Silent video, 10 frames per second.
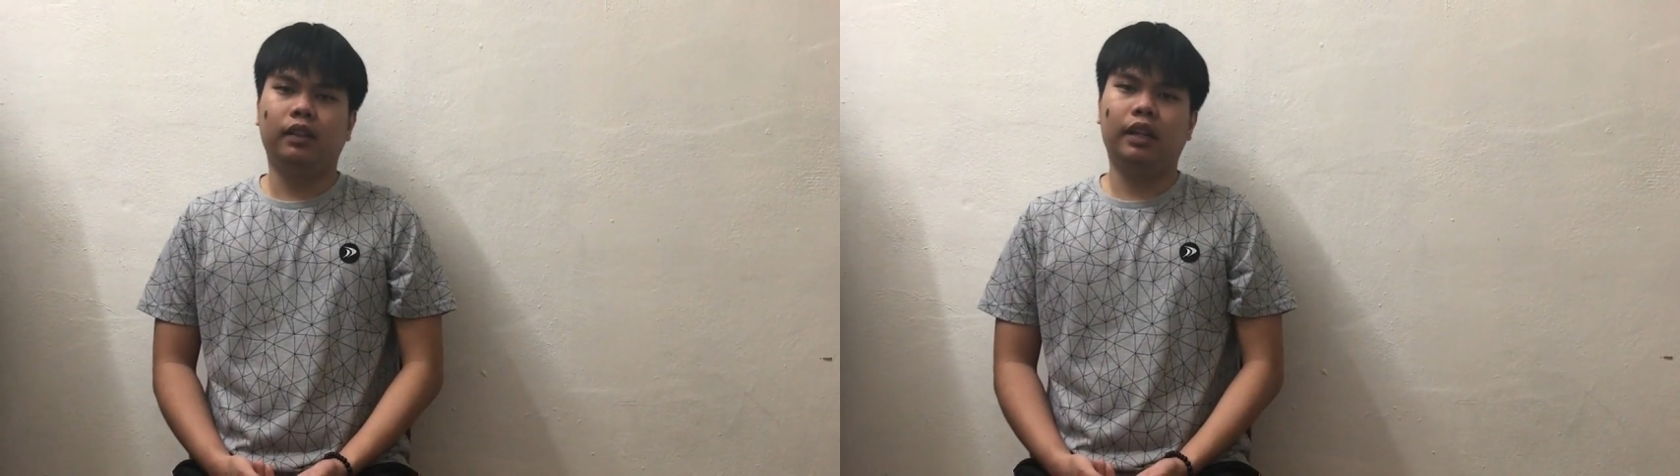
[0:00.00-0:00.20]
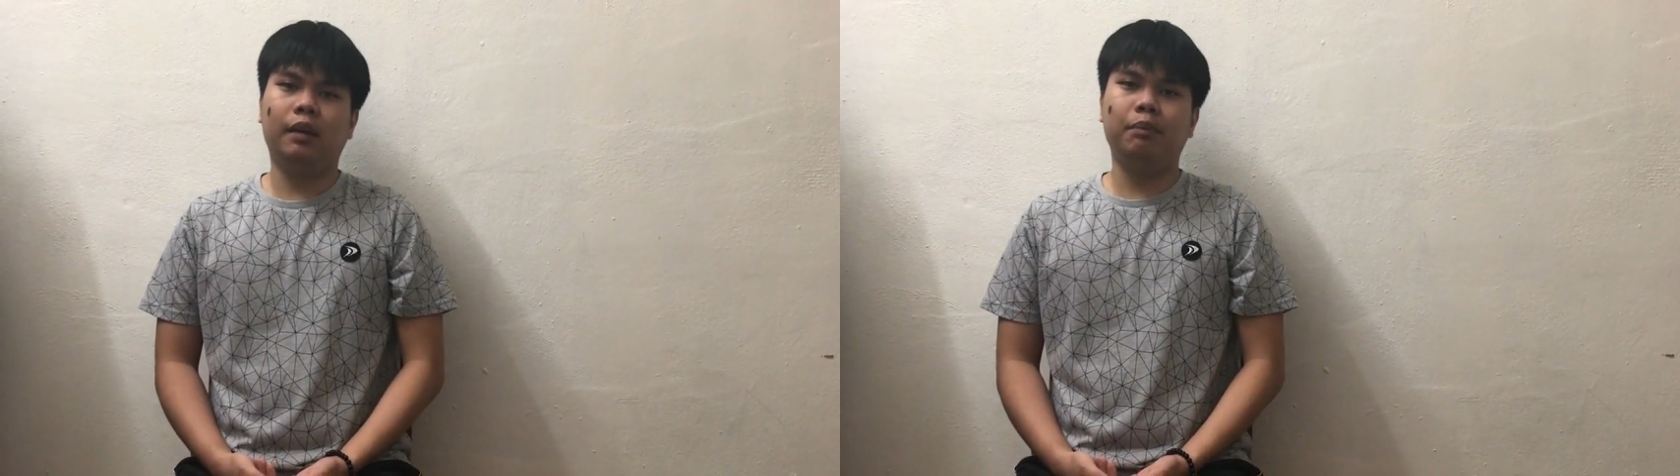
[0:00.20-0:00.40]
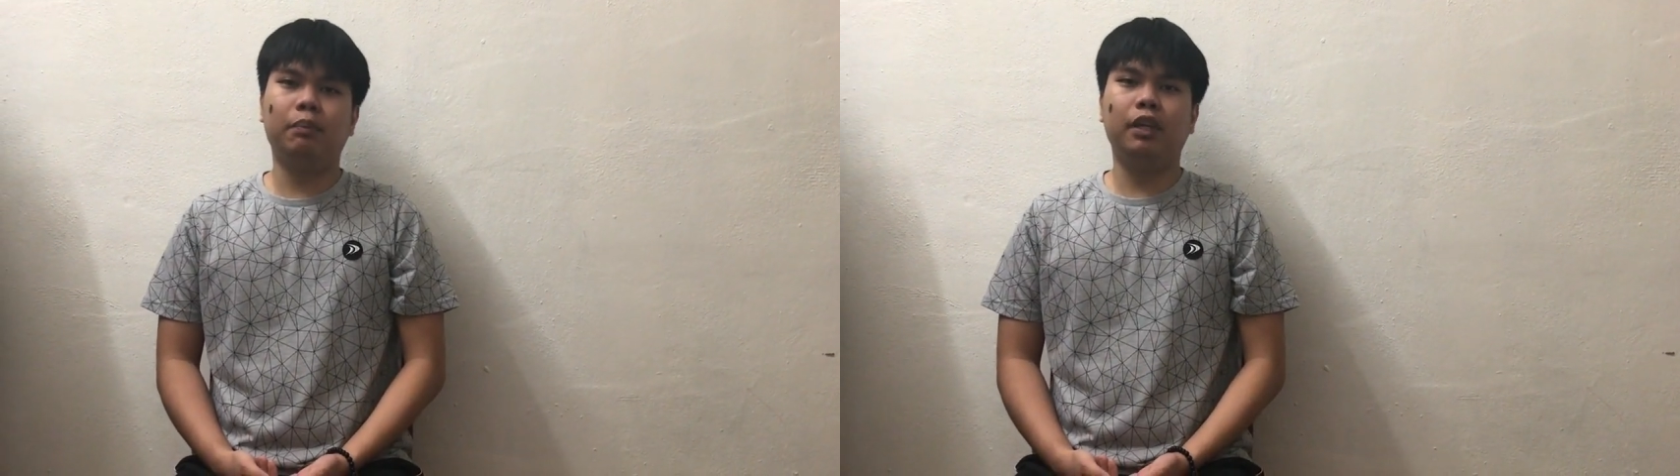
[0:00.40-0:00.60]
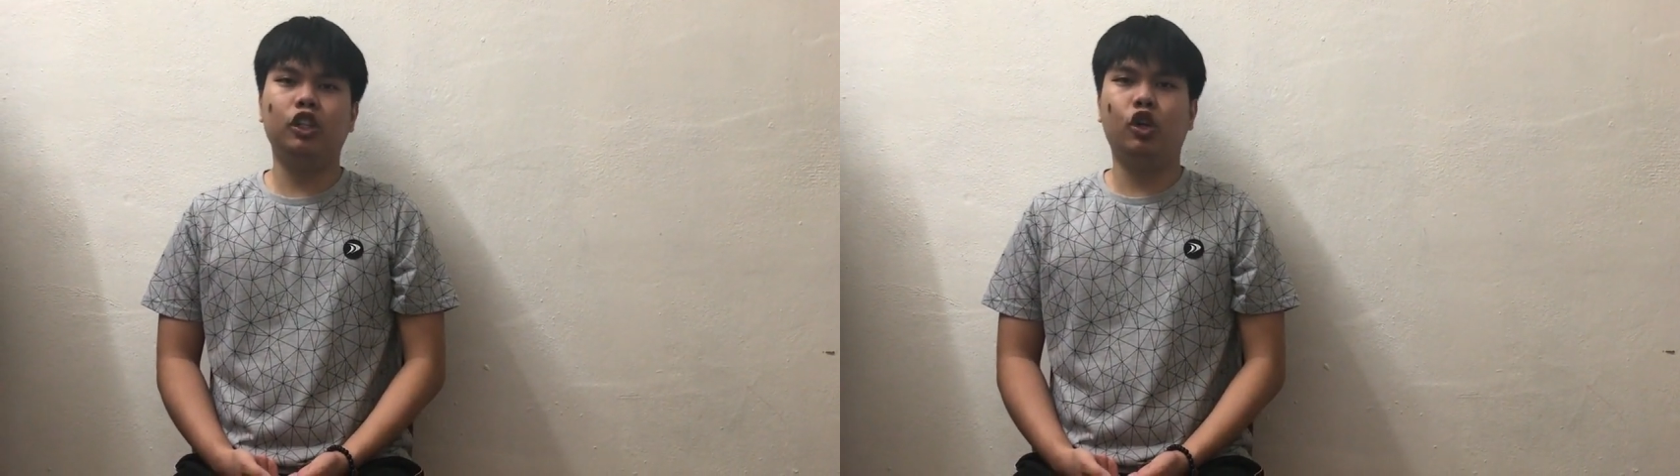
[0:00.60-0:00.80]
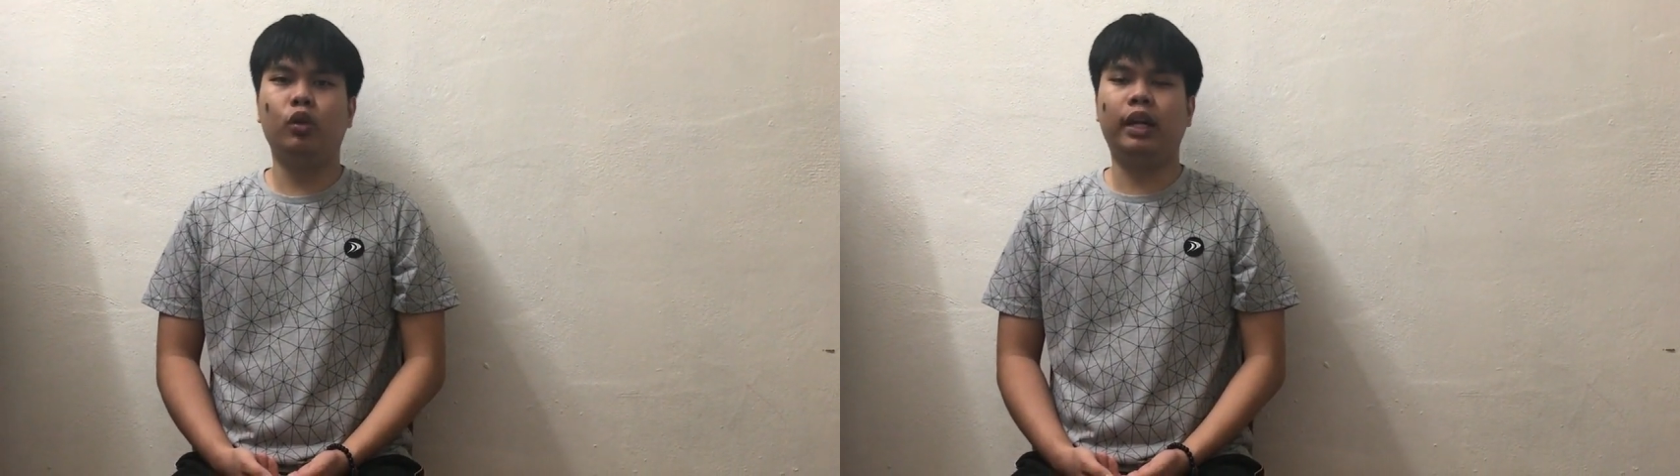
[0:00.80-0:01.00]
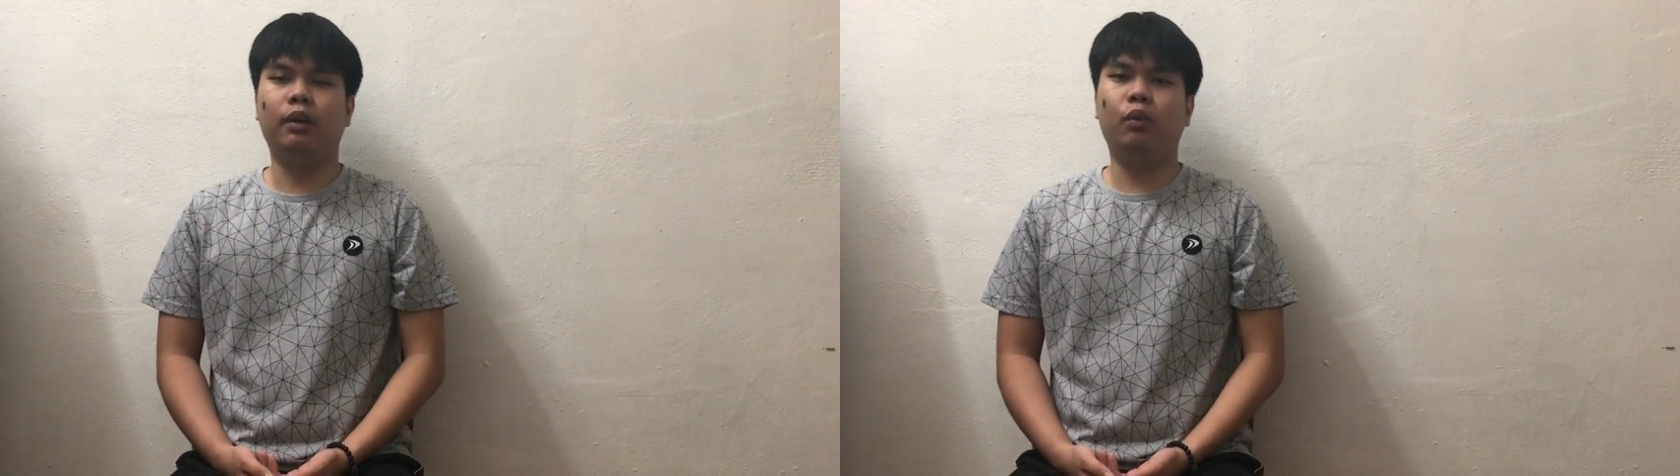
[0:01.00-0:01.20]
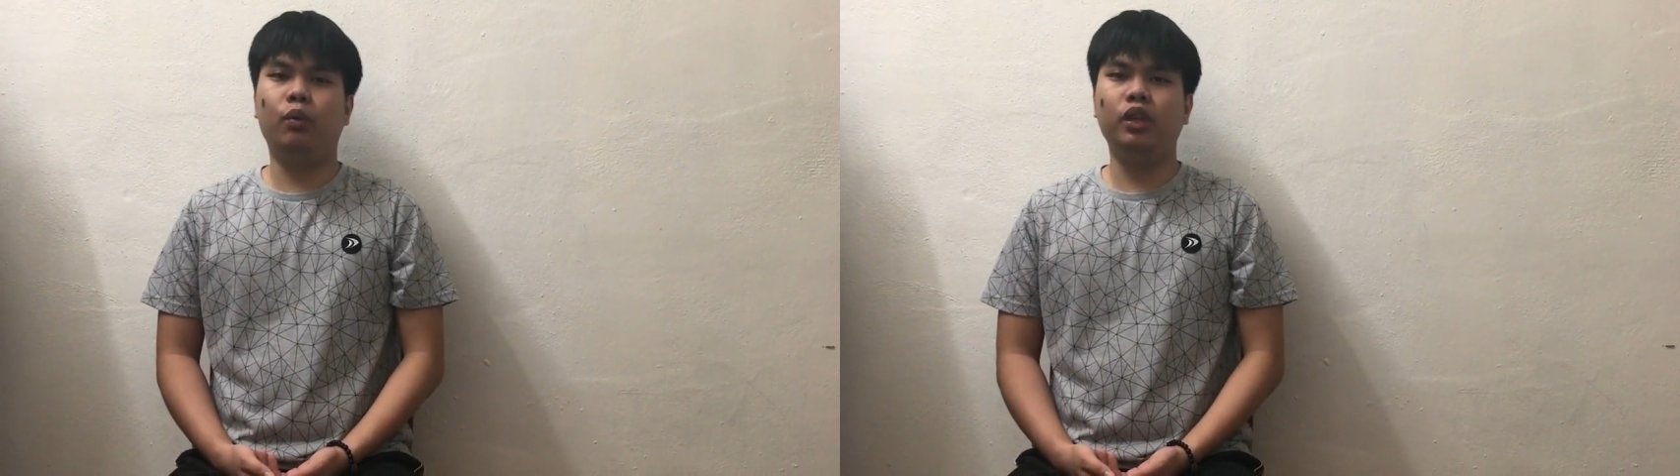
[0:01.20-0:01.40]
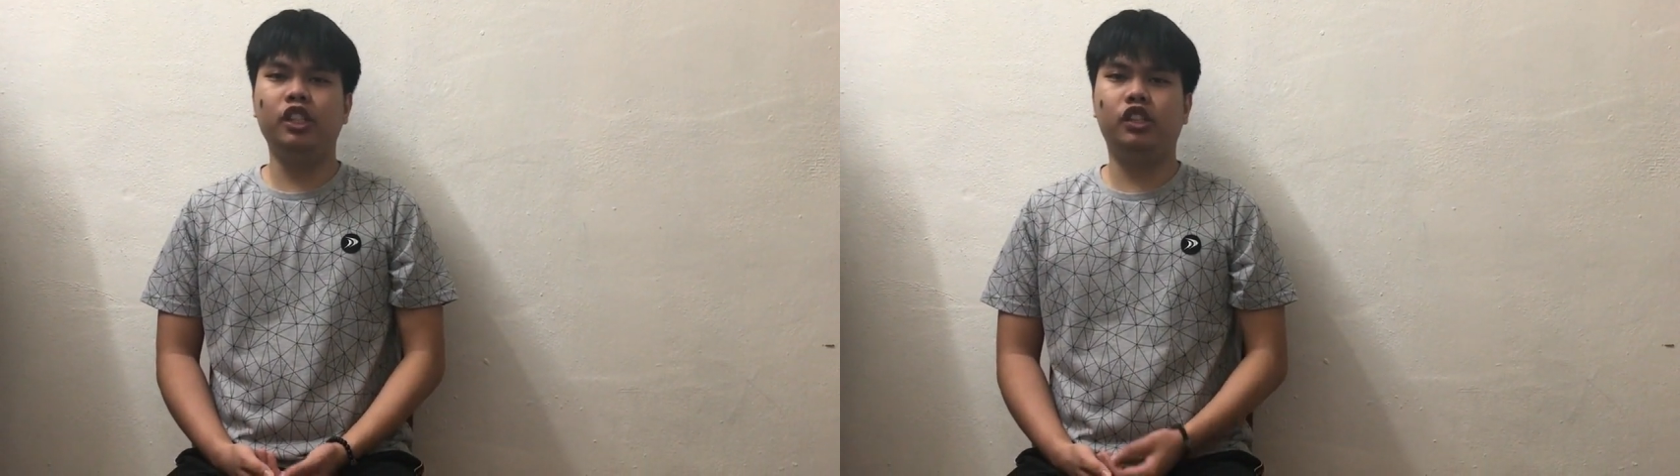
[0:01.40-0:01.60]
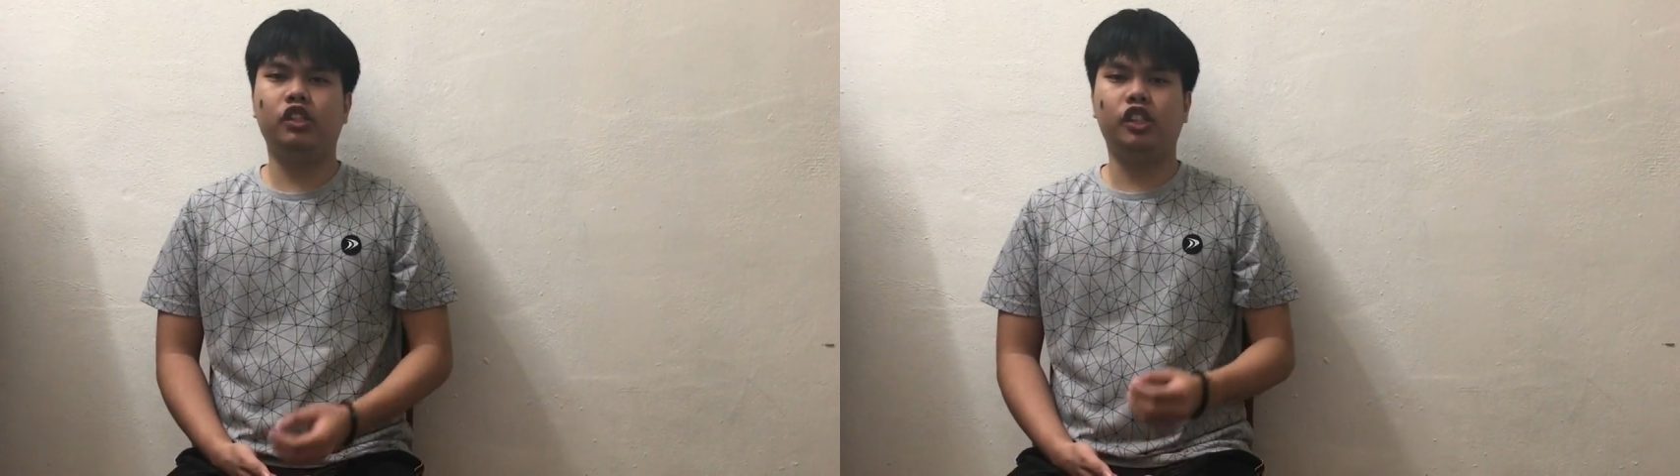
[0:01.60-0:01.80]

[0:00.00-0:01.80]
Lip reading: help people know that which